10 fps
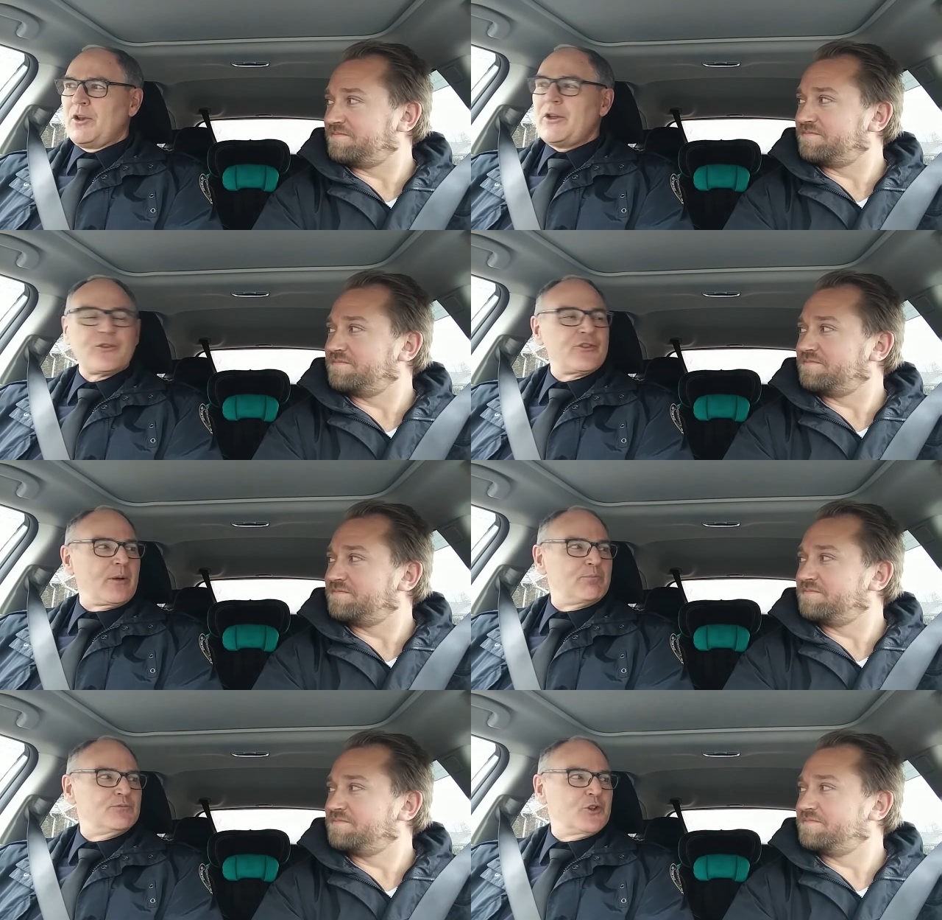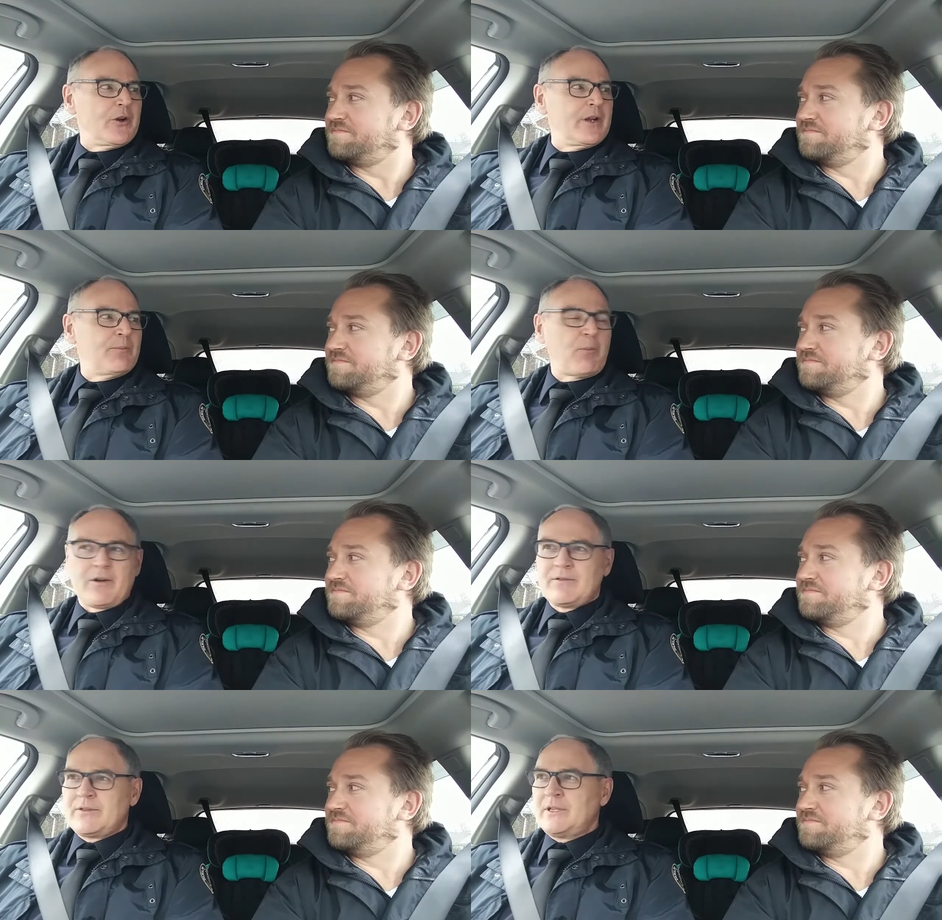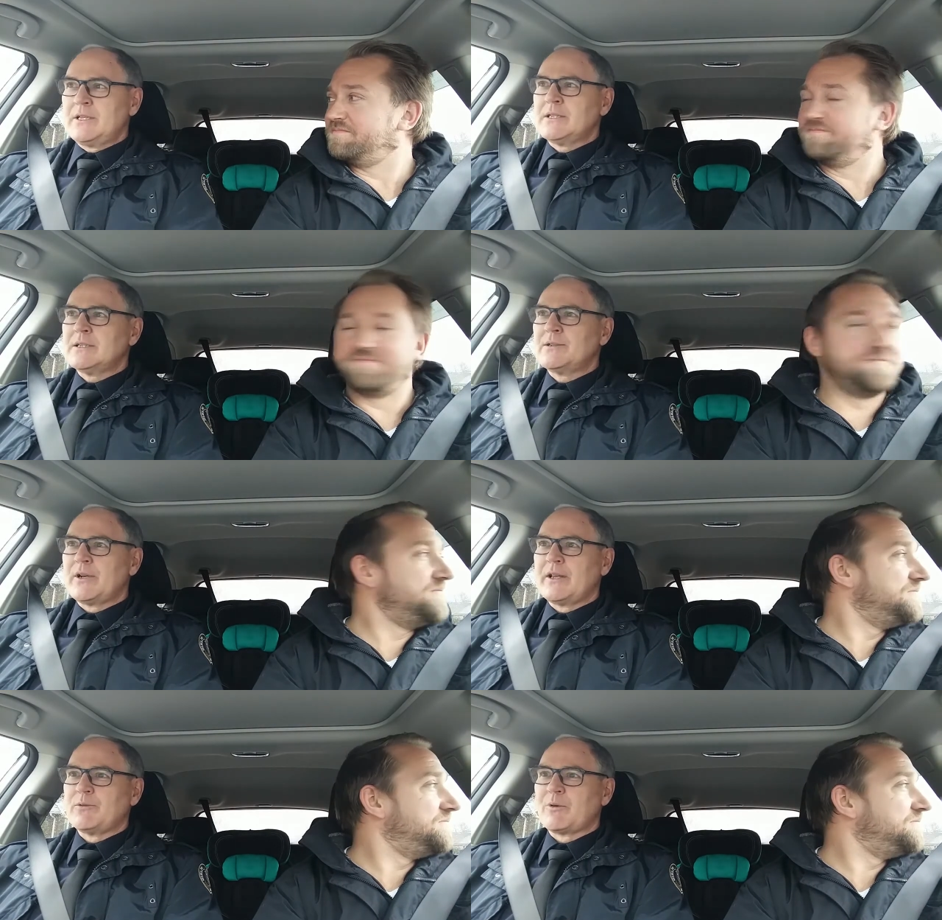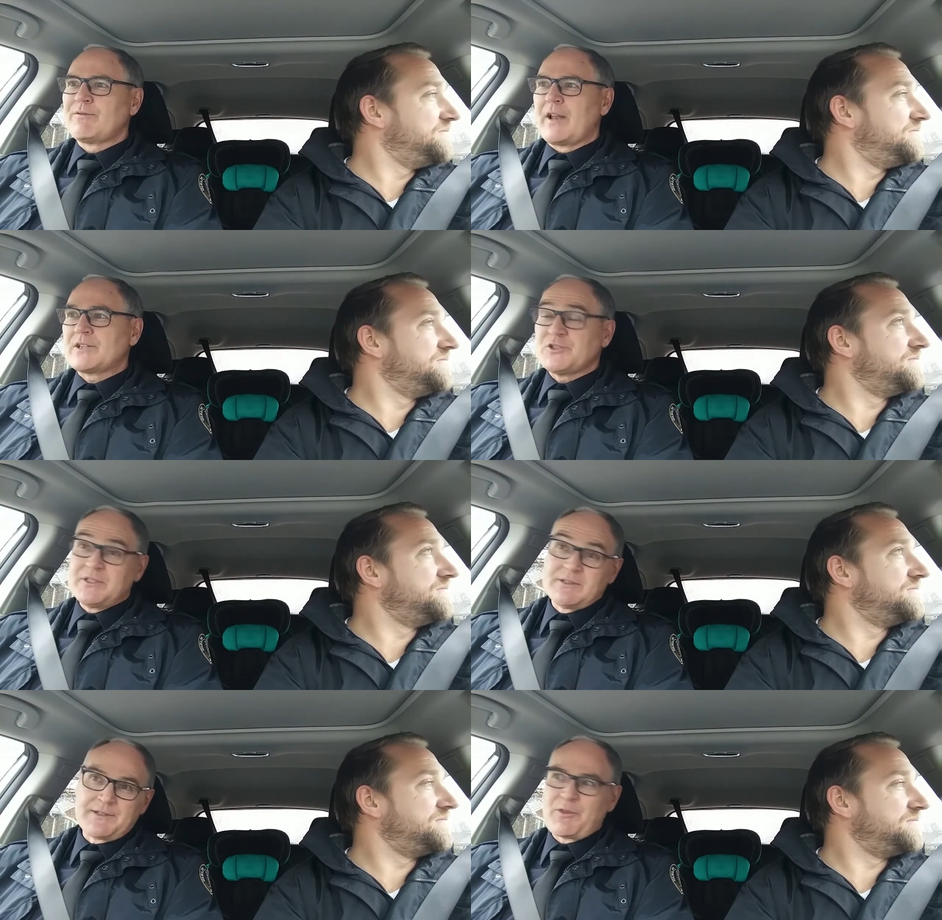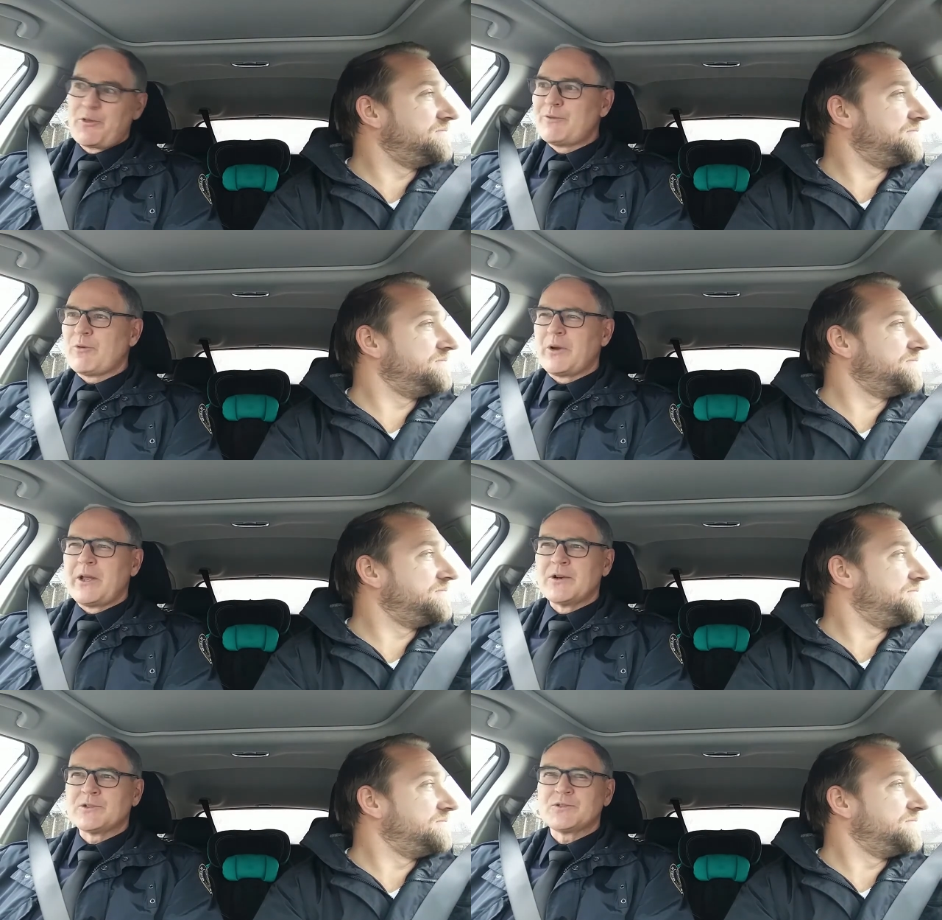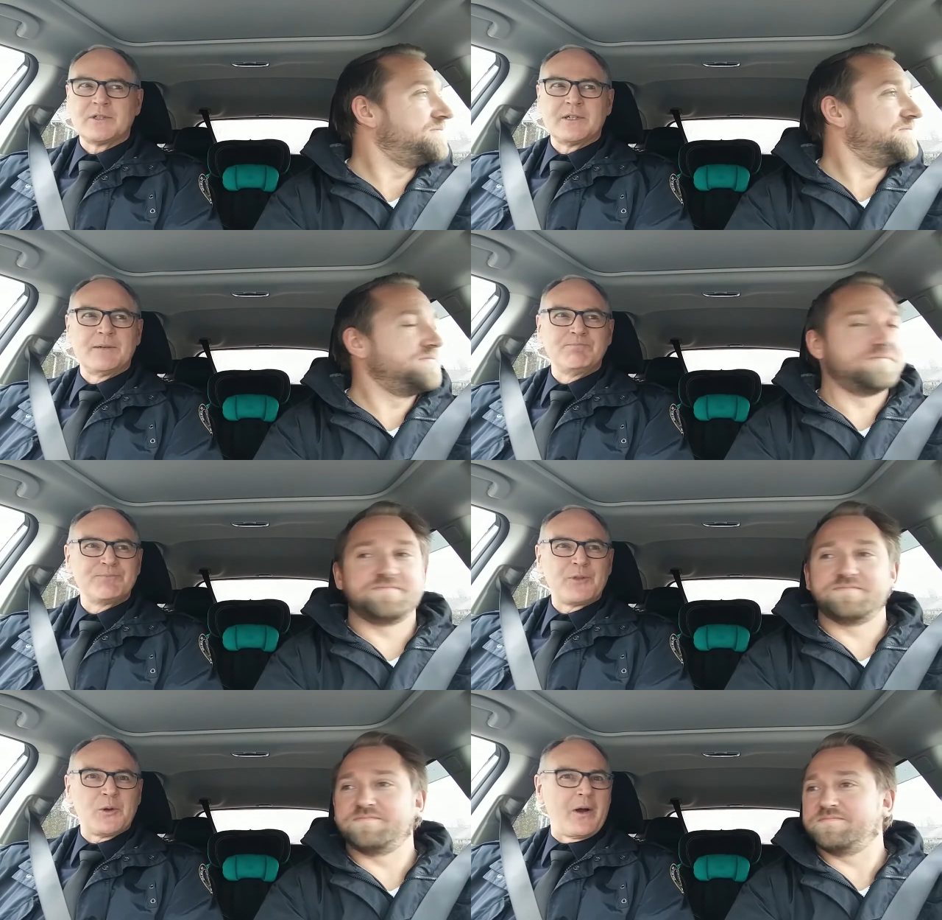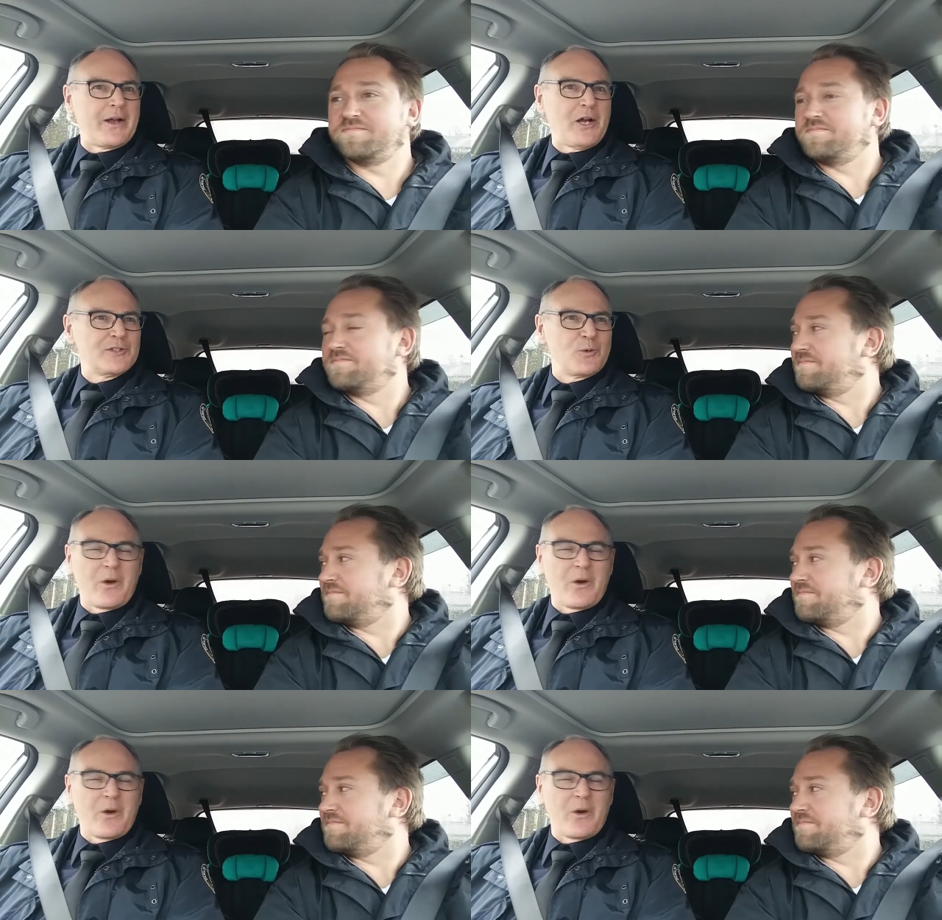Speaker 1: leadership journey, part of the uh, in reflection at 34 years. Um, you know how I got to